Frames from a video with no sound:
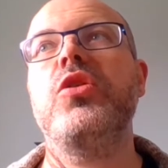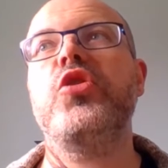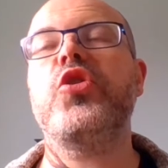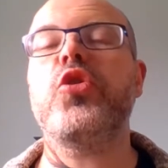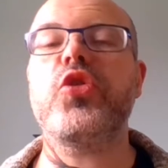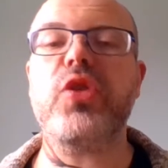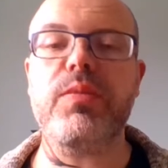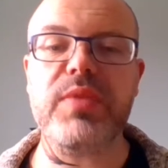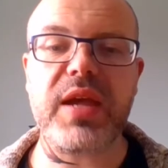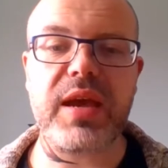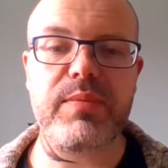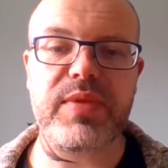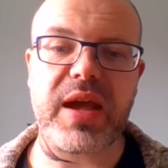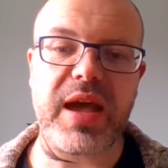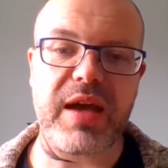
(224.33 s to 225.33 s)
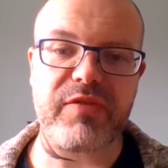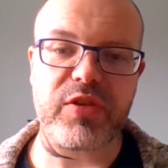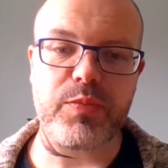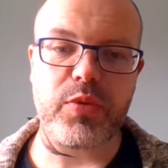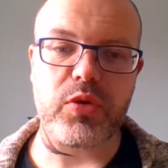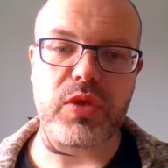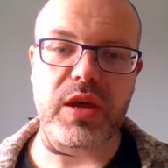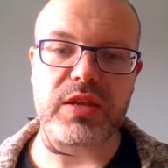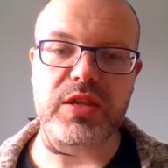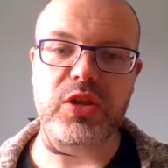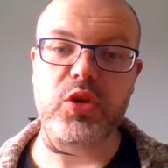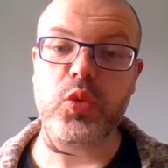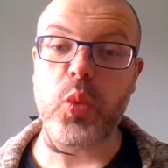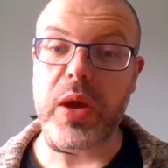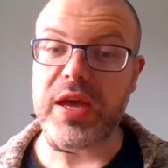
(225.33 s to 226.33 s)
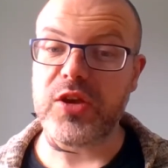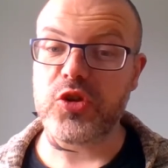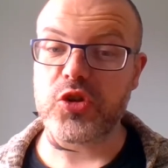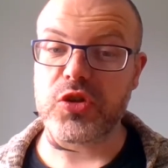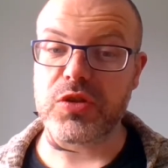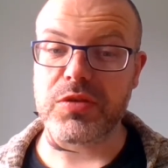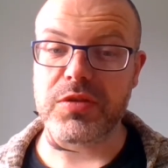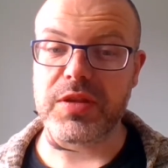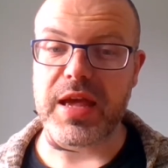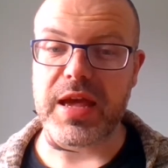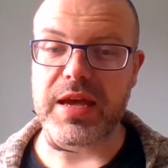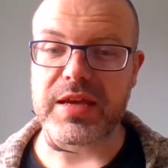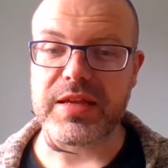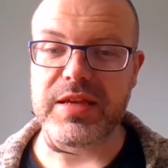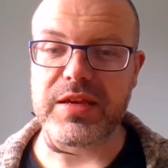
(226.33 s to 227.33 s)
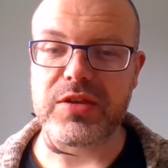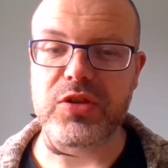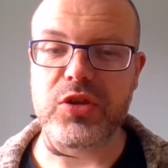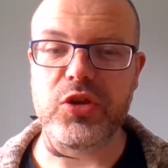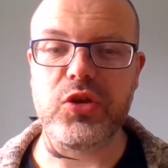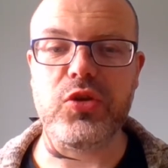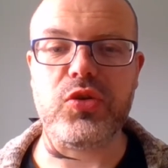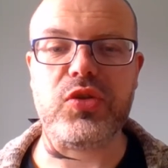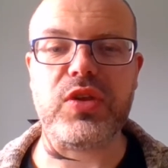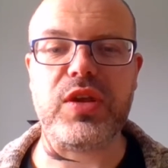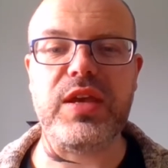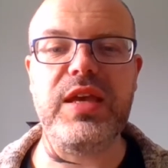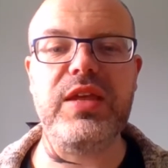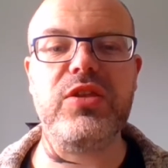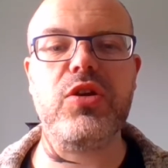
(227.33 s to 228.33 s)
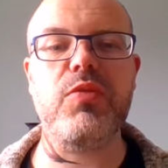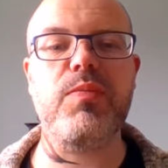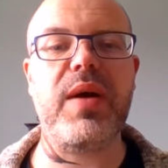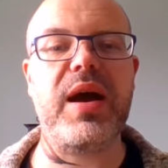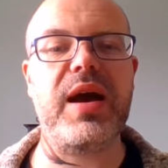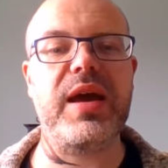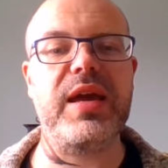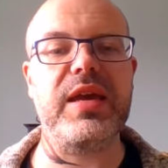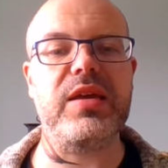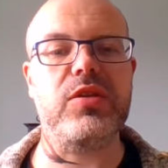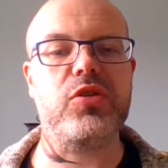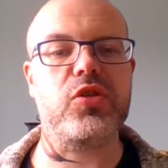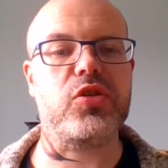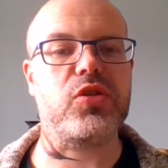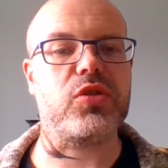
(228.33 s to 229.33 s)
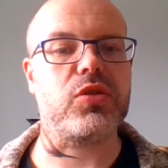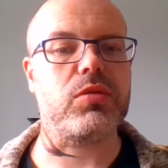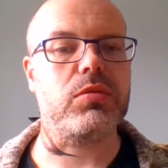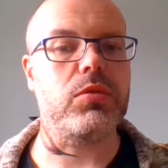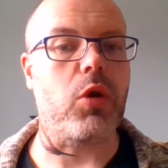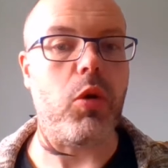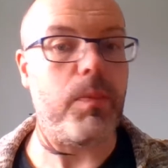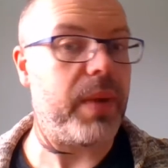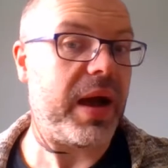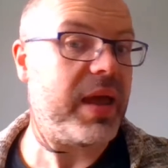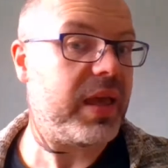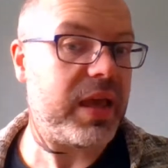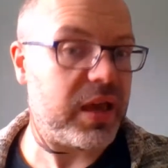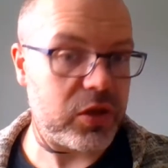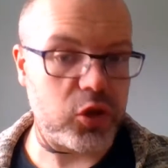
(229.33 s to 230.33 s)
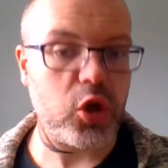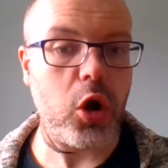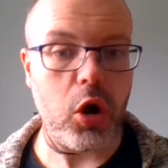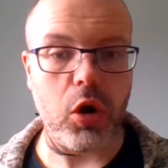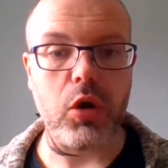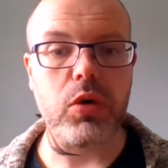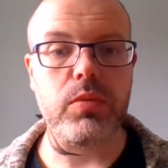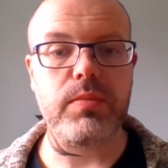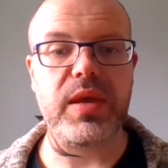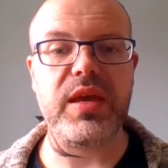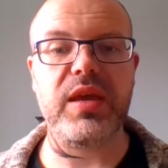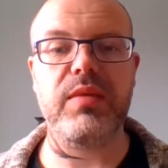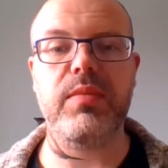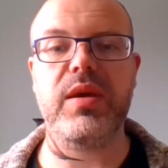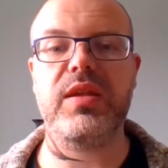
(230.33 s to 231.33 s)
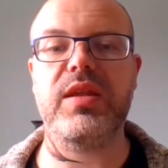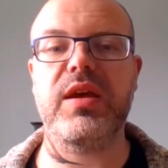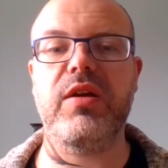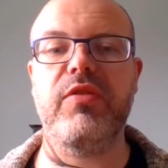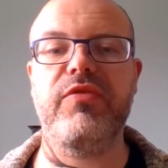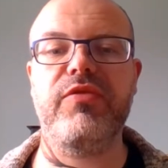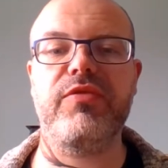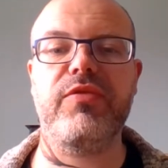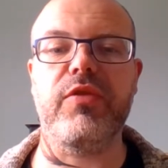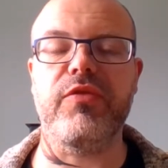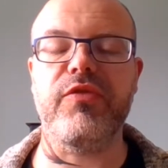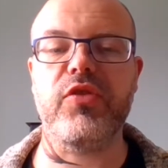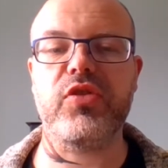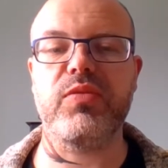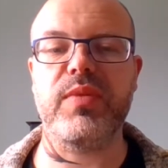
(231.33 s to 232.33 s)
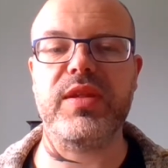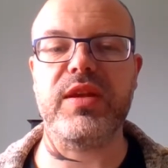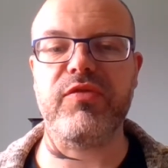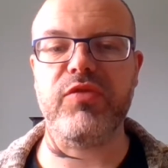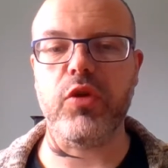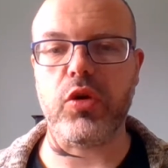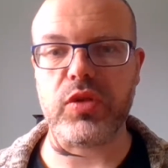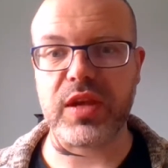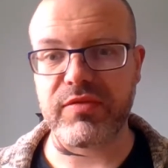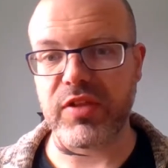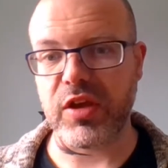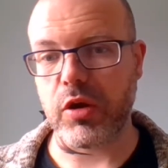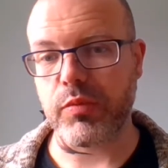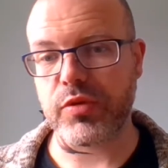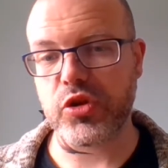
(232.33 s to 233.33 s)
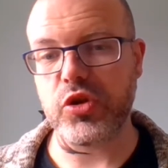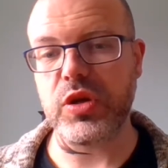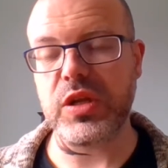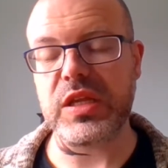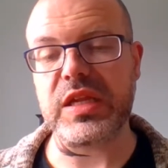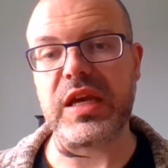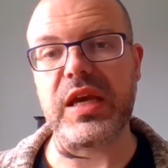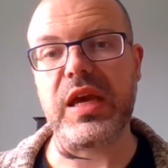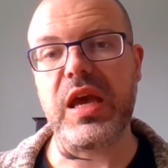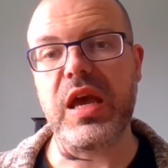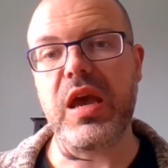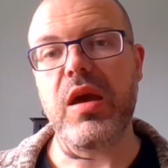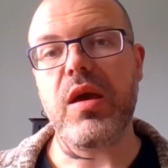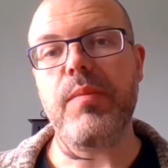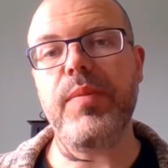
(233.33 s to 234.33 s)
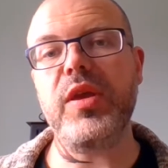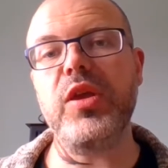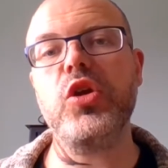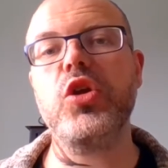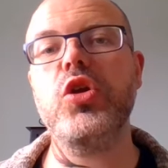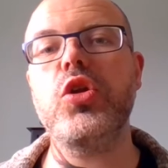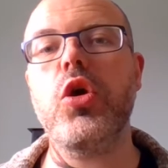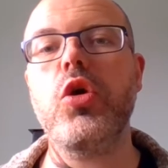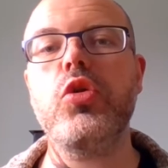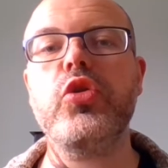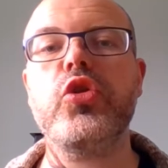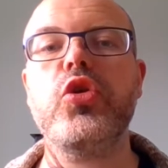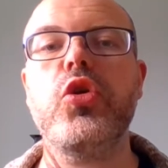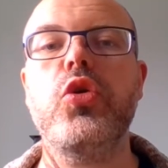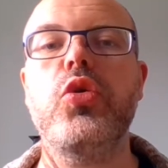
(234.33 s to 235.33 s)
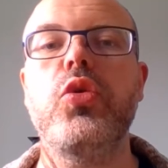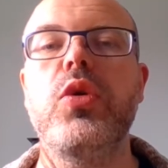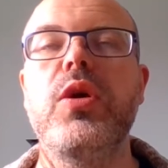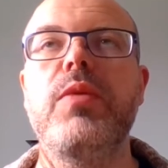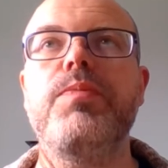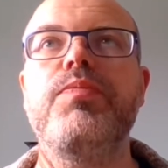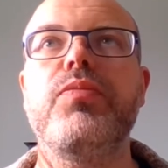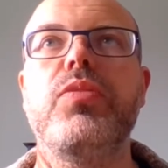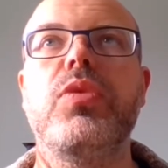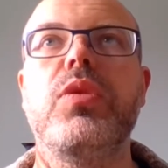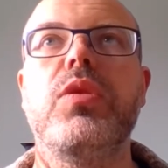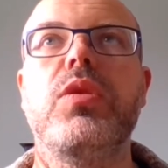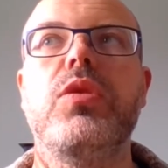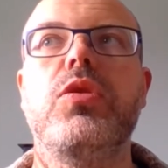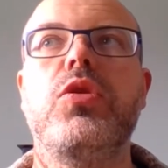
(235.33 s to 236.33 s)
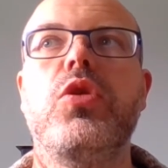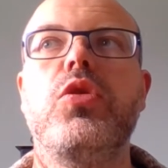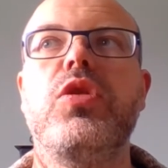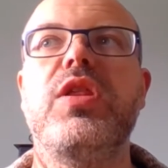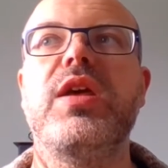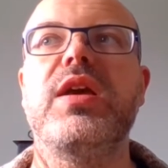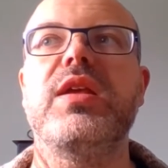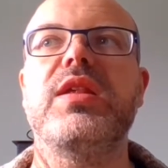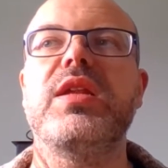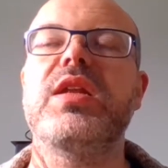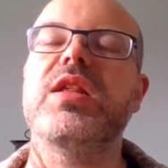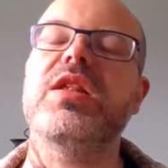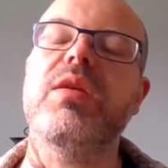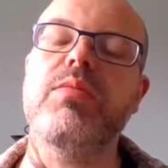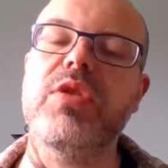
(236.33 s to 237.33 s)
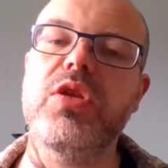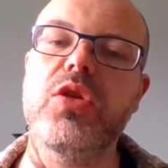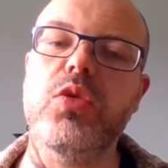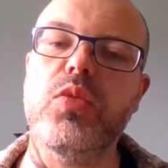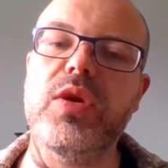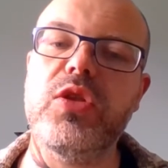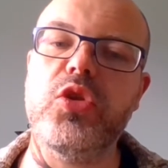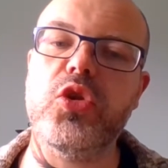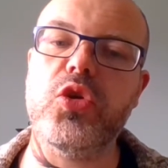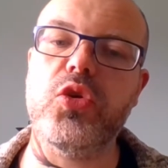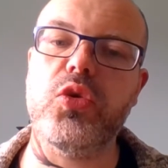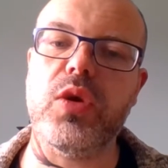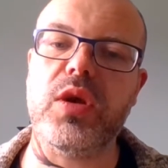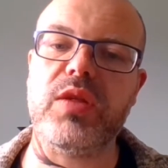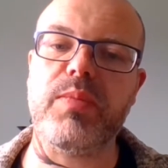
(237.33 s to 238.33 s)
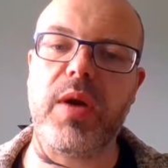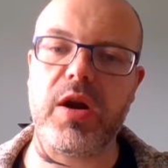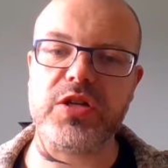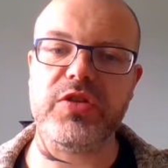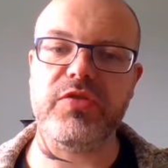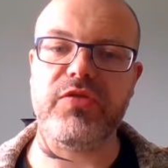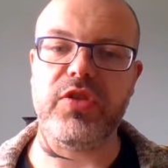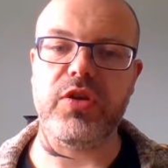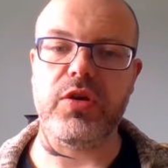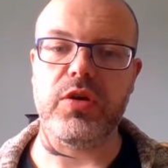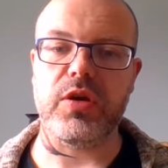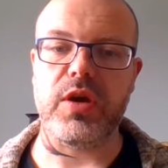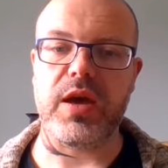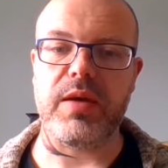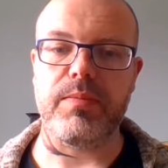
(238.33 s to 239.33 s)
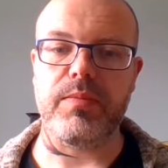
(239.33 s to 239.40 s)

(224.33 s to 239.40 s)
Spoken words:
So sometimes I have to put that dissuasion technique to use, either by just not buying it at all, making myself, forcing myself not to have the opportunity, but you can also do things, and it's something that we do as part of the